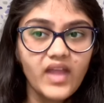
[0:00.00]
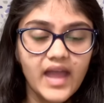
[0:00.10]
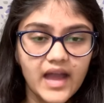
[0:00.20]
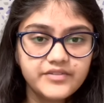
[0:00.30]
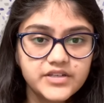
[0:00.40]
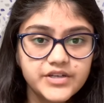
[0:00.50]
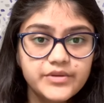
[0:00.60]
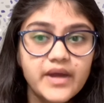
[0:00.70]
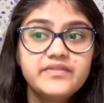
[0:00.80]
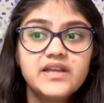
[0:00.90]
After you
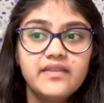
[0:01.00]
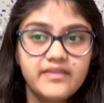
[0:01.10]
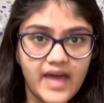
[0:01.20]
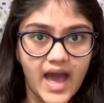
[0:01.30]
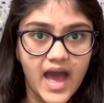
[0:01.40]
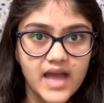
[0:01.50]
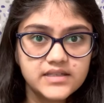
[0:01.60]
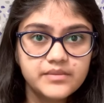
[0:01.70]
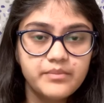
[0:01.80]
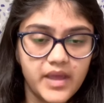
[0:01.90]
have done that,
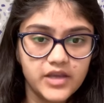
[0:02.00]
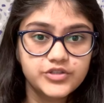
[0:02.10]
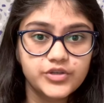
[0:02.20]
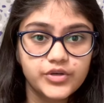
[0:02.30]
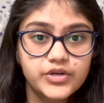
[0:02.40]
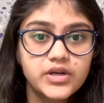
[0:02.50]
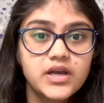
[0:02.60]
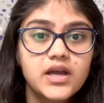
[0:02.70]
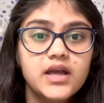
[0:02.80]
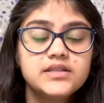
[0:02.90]
make sure
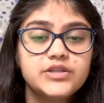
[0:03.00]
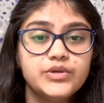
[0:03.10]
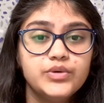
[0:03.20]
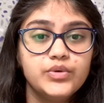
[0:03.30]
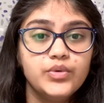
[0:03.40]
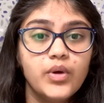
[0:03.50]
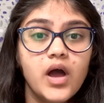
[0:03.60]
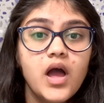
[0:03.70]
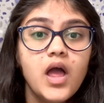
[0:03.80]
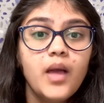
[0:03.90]
to
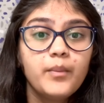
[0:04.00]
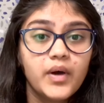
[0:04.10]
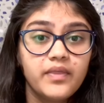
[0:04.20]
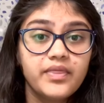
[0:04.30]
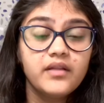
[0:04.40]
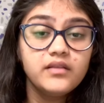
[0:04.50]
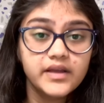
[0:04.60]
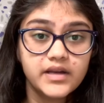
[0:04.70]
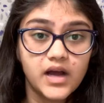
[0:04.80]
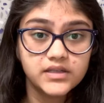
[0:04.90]
put the
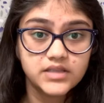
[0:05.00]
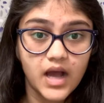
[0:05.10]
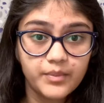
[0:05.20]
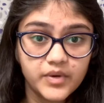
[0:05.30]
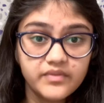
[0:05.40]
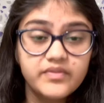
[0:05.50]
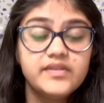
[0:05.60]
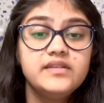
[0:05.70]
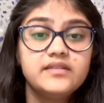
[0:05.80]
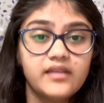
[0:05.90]
lid on top of
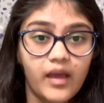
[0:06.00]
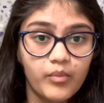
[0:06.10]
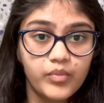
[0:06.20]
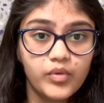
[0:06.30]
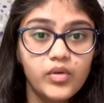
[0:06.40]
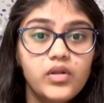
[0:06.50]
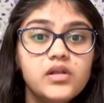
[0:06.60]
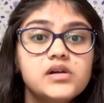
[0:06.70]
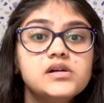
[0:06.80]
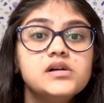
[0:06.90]
the sample